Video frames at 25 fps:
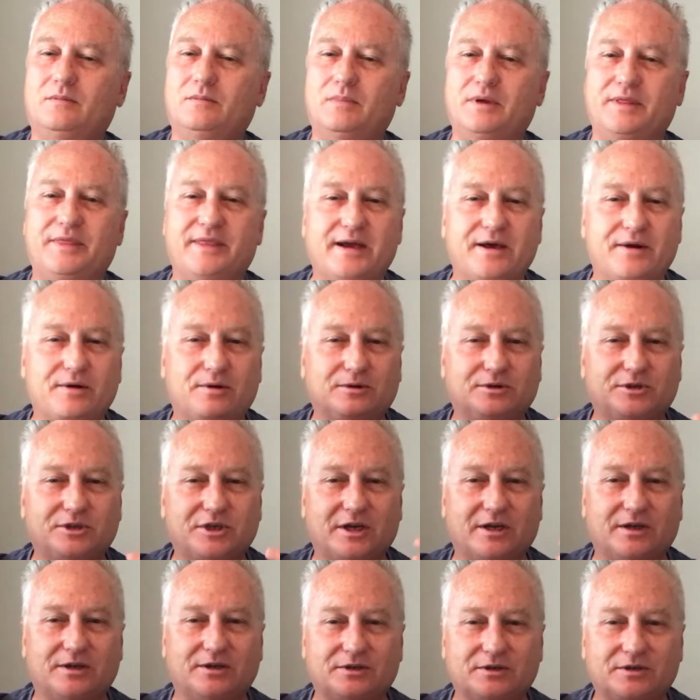But that all
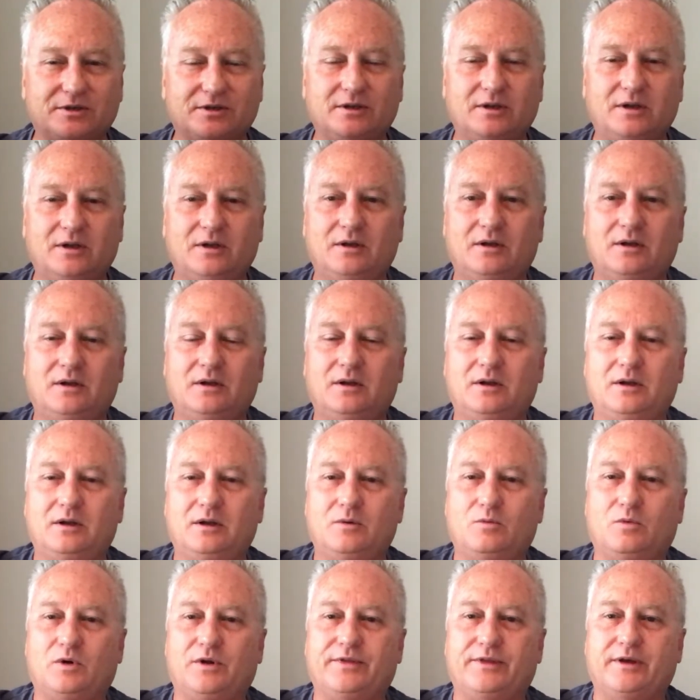changed.
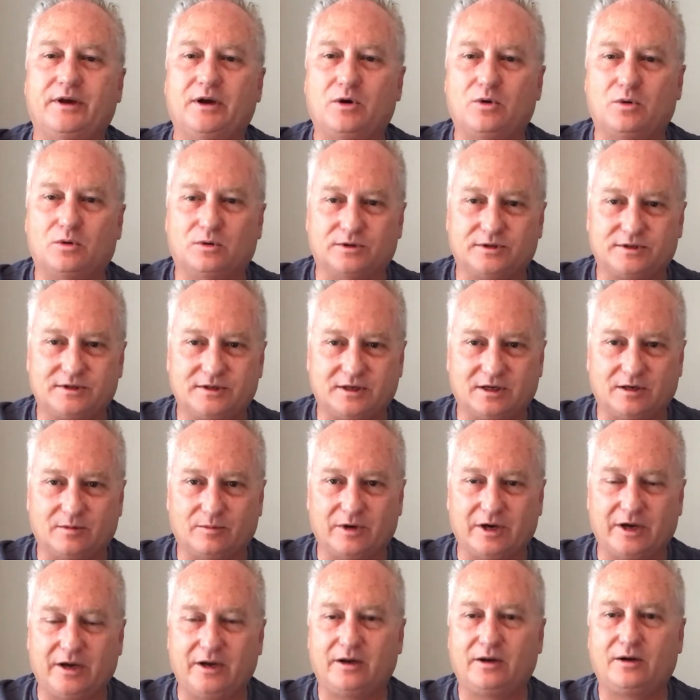What they call
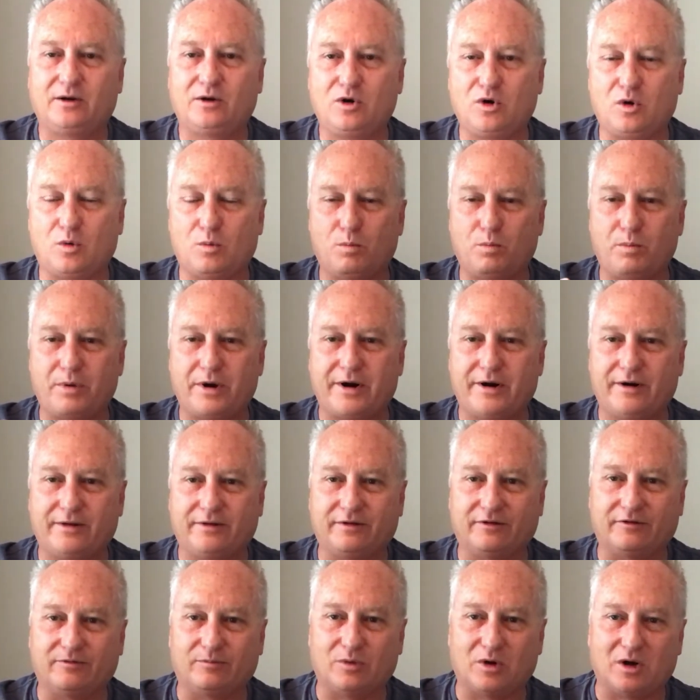CMA,
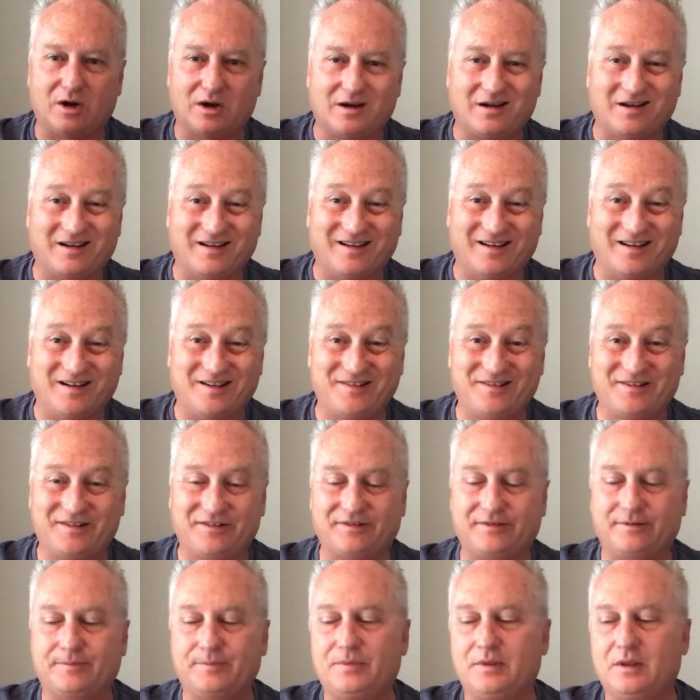comparative market
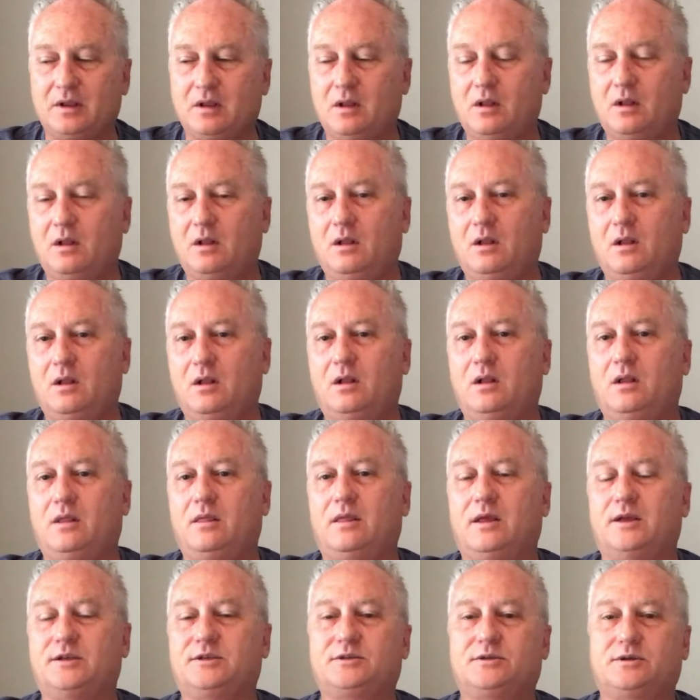analysis.
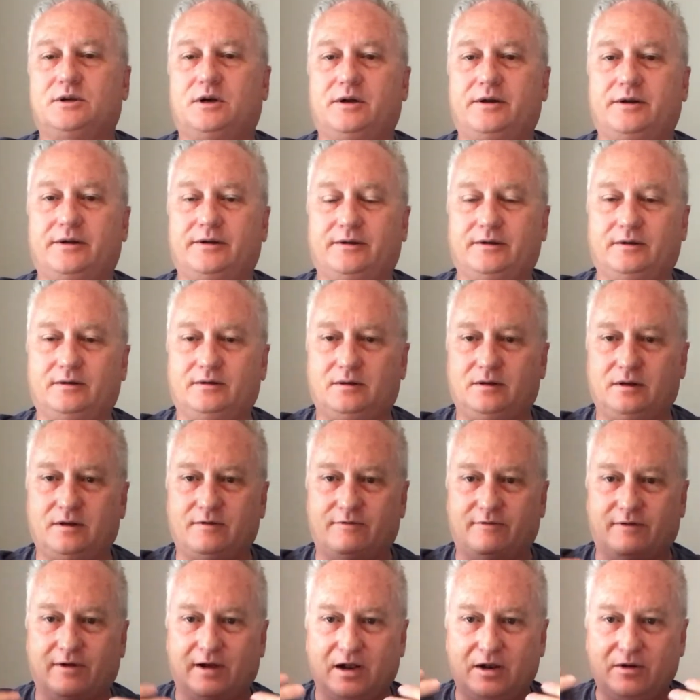They started
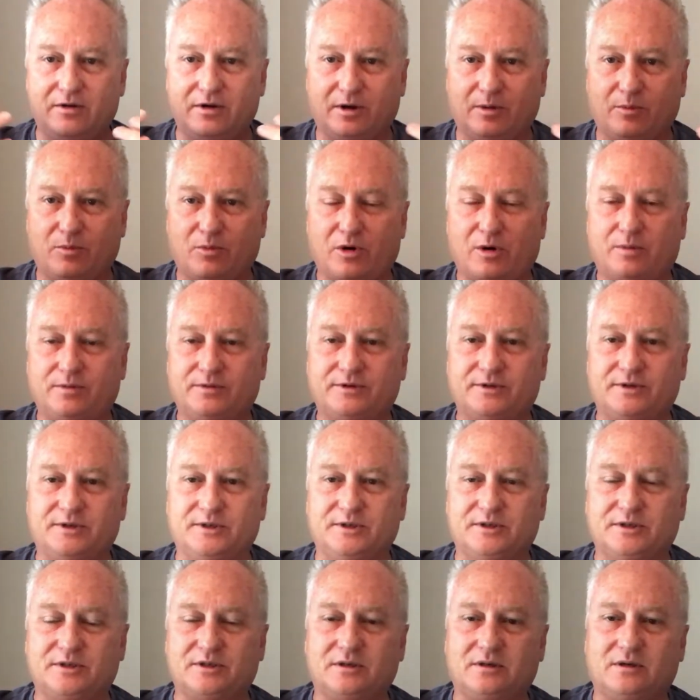valuing
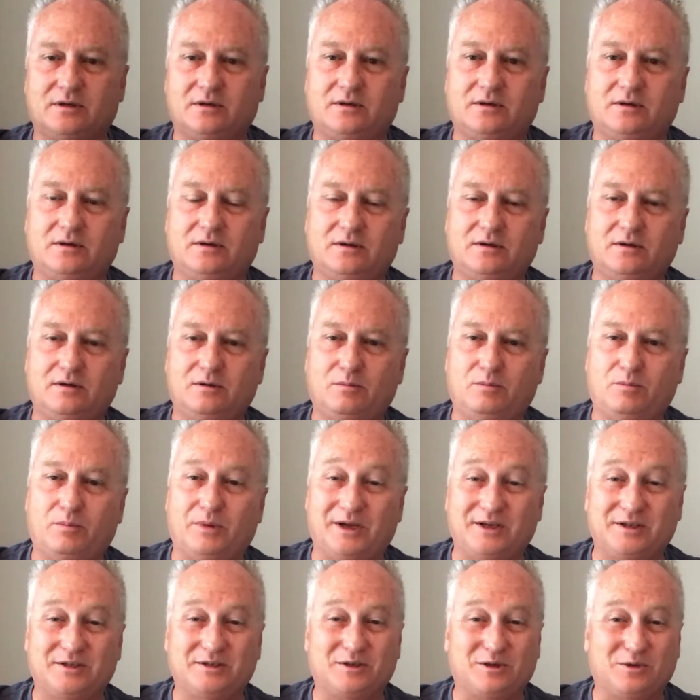properties
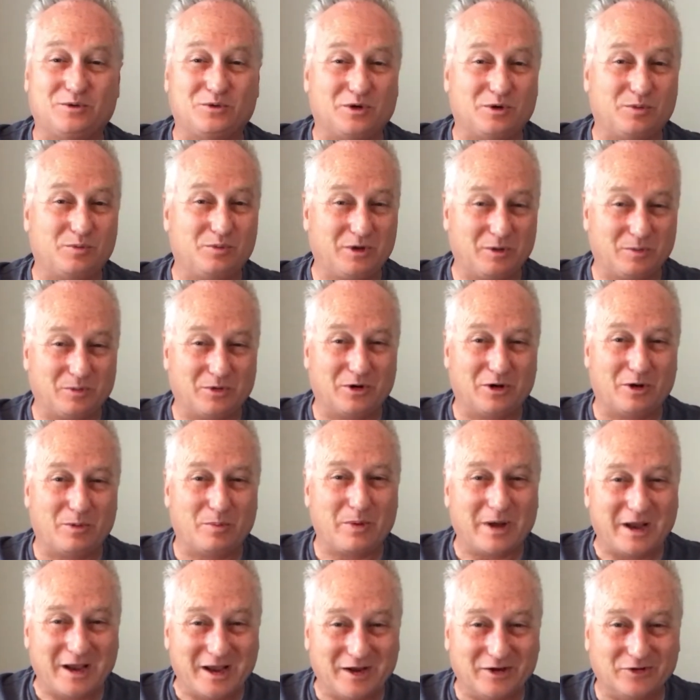based on what people are
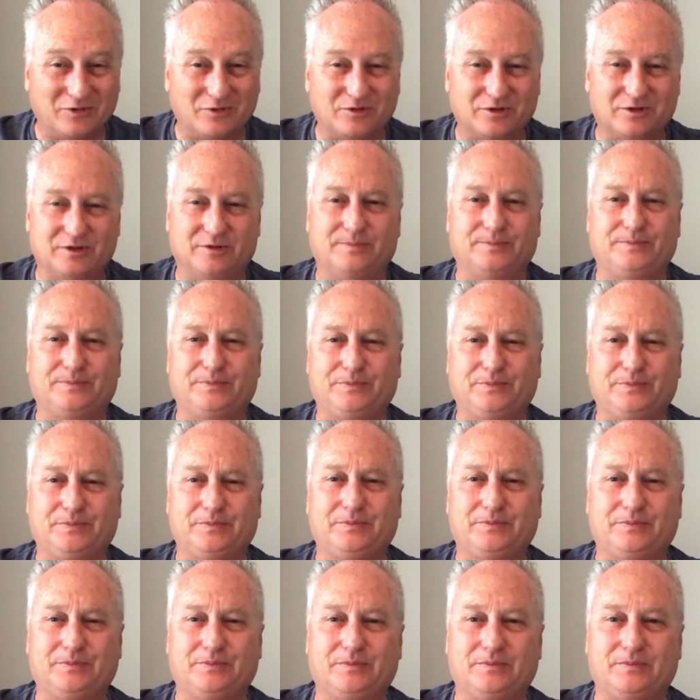paying for them.
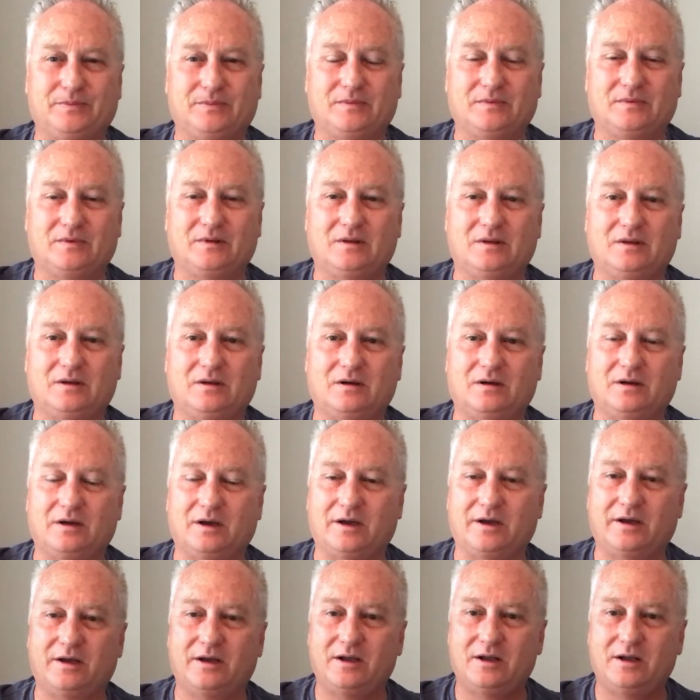Okay,